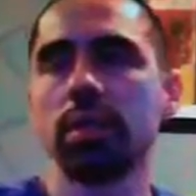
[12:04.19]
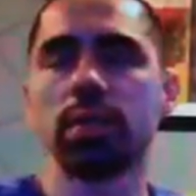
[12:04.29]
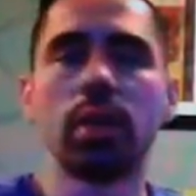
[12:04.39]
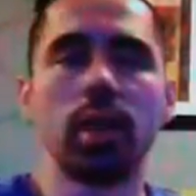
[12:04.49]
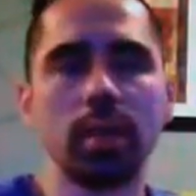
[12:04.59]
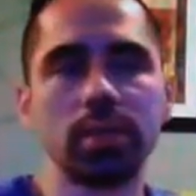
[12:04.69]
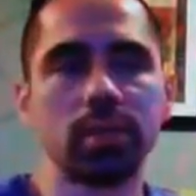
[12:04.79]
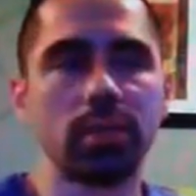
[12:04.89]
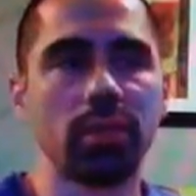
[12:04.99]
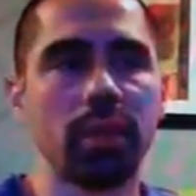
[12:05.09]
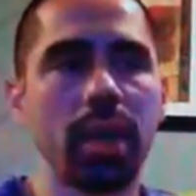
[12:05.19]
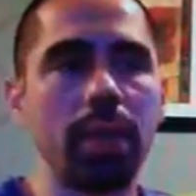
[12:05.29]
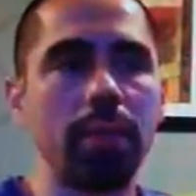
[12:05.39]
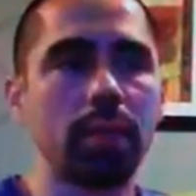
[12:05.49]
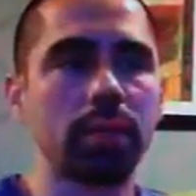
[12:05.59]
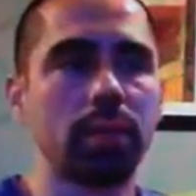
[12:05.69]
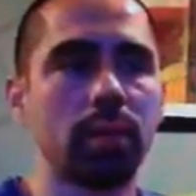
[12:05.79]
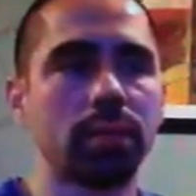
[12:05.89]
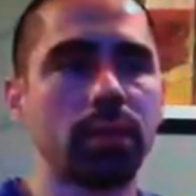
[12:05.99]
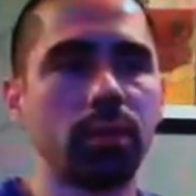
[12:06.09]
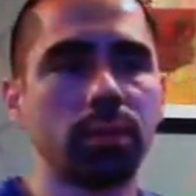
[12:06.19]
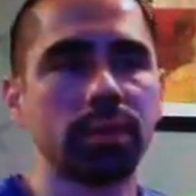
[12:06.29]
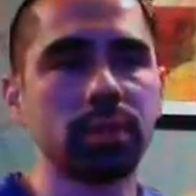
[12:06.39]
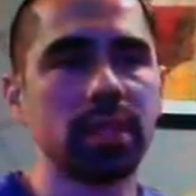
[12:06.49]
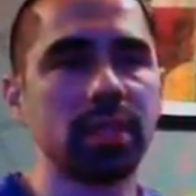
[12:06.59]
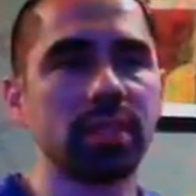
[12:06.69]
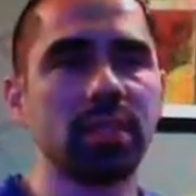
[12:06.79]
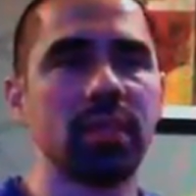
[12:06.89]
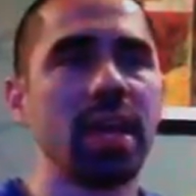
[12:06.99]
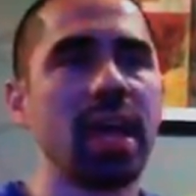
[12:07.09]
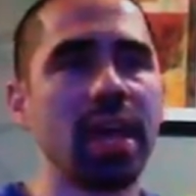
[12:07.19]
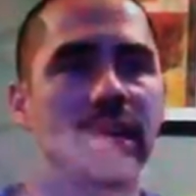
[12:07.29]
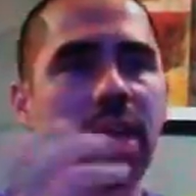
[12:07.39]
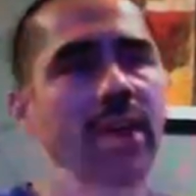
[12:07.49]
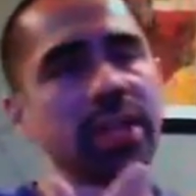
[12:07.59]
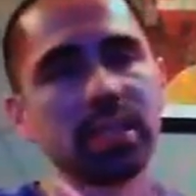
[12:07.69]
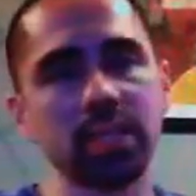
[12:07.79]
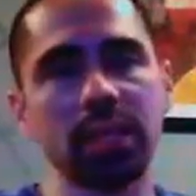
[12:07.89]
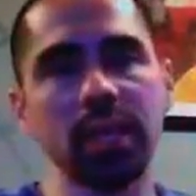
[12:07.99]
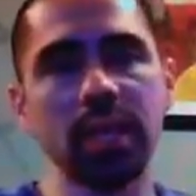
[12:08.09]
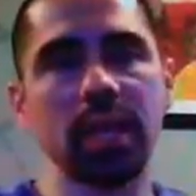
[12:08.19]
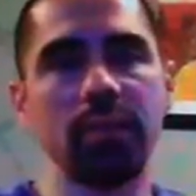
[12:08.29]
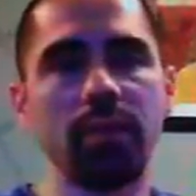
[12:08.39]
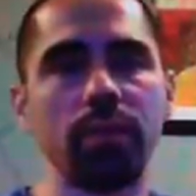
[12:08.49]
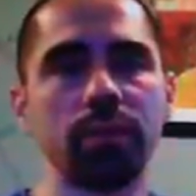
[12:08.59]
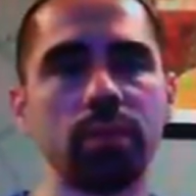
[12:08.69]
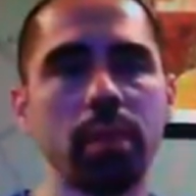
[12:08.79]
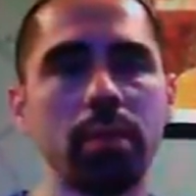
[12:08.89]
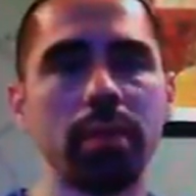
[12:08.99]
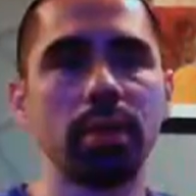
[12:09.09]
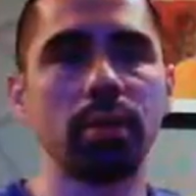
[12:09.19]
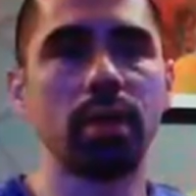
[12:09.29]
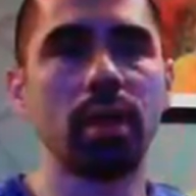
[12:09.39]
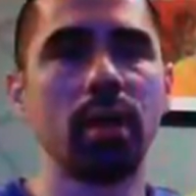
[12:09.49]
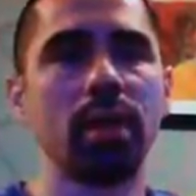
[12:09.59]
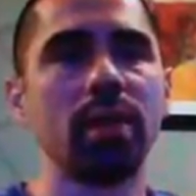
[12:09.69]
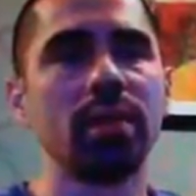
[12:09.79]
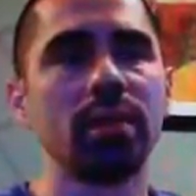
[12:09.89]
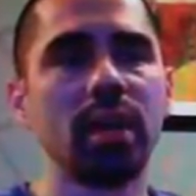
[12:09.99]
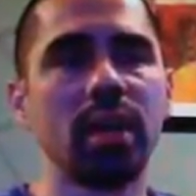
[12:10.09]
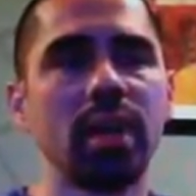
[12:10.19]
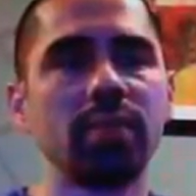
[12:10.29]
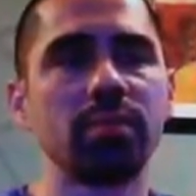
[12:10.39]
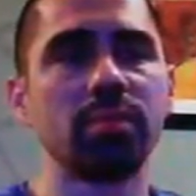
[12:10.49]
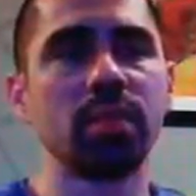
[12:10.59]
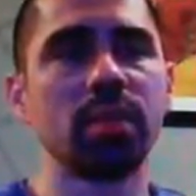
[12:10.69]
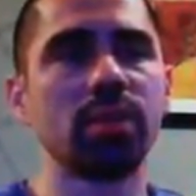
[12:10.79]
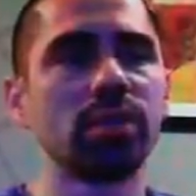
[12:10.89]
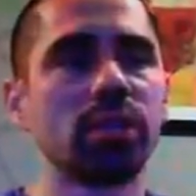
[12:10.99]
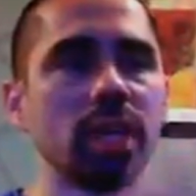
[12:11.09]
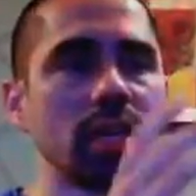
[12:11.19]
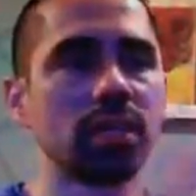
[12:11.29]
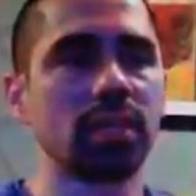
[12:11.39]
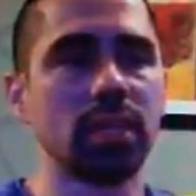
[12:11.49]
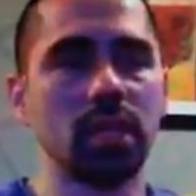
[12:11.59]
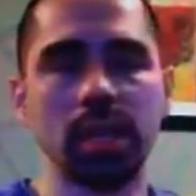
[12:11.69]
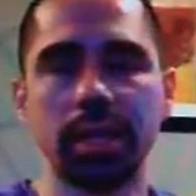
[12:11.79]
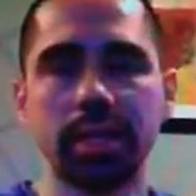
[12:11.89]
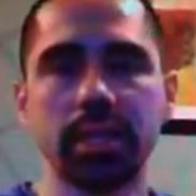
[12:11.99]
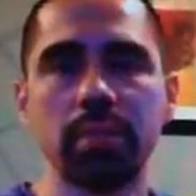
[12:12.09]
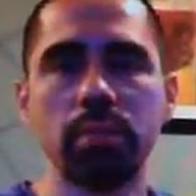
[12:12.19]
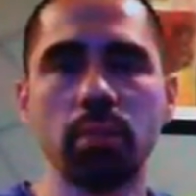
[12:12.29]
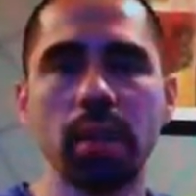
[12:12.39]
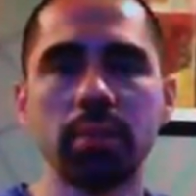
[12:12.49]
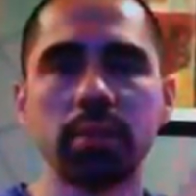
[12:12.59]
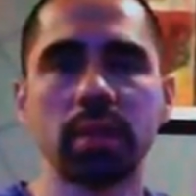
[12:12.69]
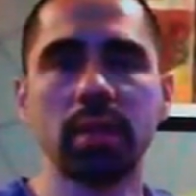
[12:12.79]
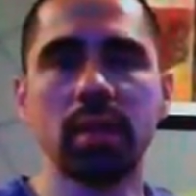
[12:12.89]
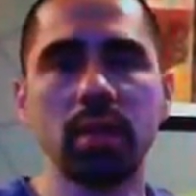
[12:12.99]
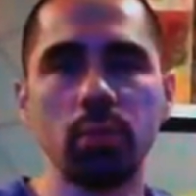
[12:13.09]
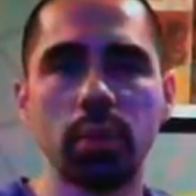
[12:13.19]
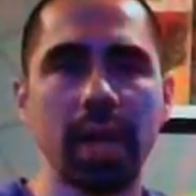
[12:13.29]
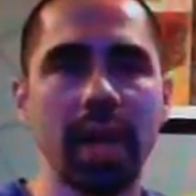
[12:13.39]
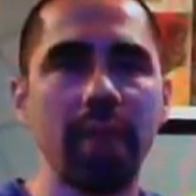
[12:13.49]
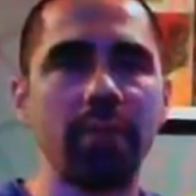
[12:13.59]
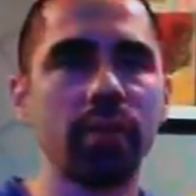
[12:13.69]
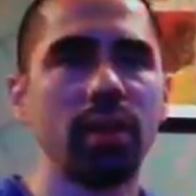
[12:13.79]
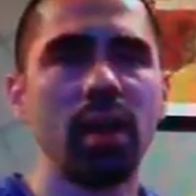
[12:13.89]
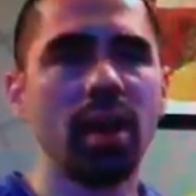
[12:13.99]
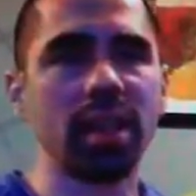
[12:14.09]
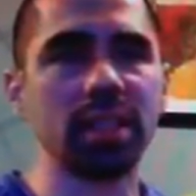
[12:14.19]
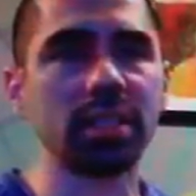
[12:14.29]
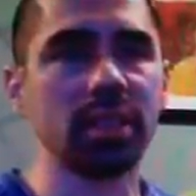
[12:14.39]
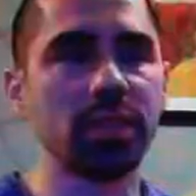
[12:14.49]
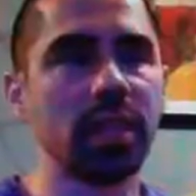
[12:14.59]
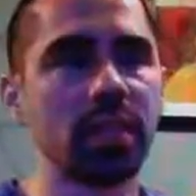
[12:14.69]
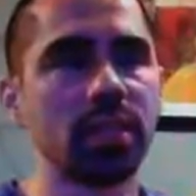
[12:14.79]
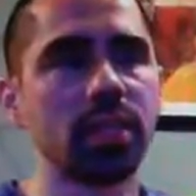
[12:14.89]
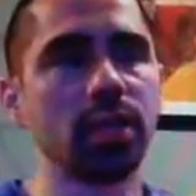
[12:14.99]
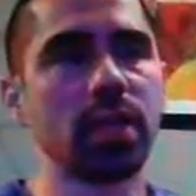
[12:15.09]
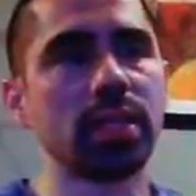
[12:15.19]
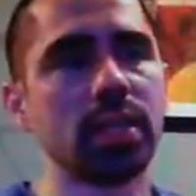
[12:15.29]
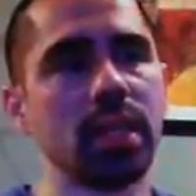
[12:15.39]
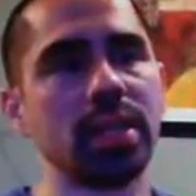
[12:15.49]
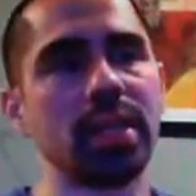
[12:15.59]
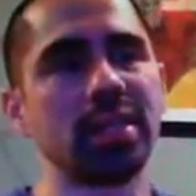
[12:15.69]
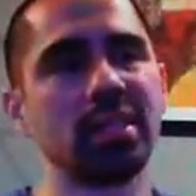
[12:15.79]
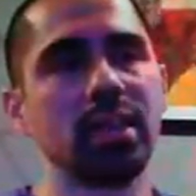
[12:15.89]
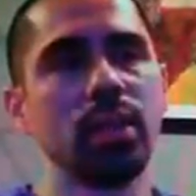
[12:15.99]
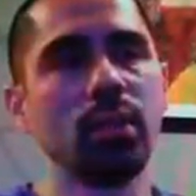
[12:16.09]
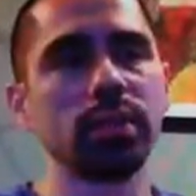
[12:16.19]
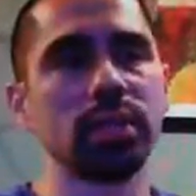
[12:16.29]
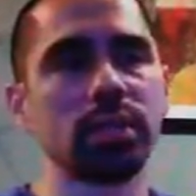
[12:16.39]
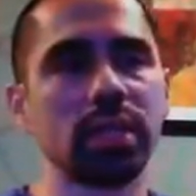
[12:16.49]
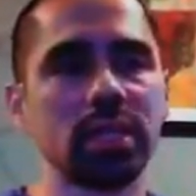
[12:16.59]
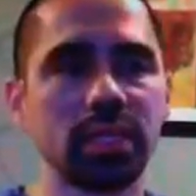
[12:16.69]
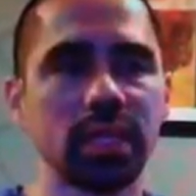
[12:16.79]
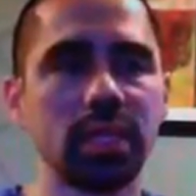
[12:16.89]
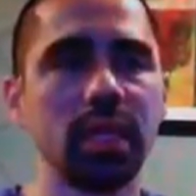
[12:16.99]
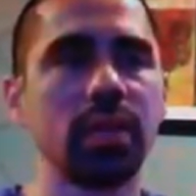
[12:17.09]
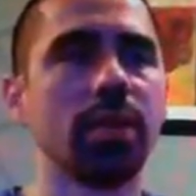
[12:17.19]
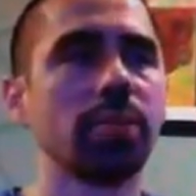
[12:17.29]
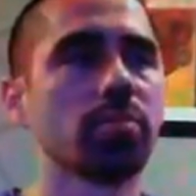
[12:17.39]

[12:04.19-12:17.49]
So I was just very happy I was able to get rid of some of that stuff, and a lot of that stuff I gave over to my mother-in-law. She got a lot of the simple wipes and what have you, all that stuff that that was just gonna sit there.